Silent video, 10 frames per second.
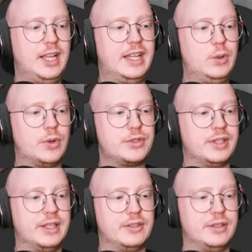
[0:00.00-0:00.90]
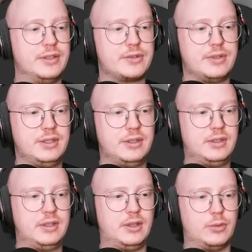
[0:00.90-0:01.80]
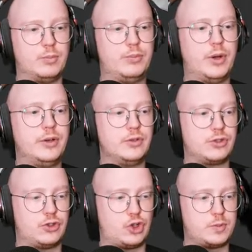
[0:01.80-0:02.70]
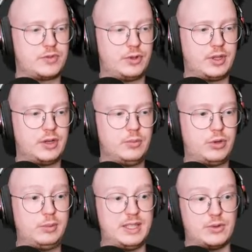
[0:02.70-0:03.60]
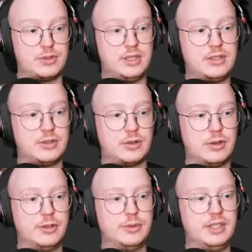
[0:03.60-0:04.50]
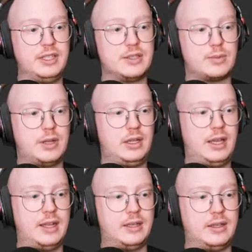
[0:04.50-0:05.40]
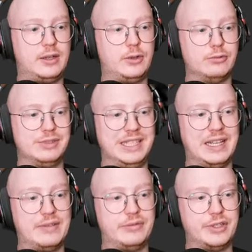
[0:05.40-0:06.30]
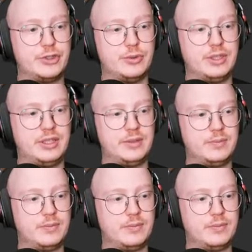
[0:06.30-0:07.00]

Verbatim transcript: and you want to get into industry, there are a bunch of jobs for you there. Probably it's also easier to learn Houdini as well, and then you can really leverage Houdini.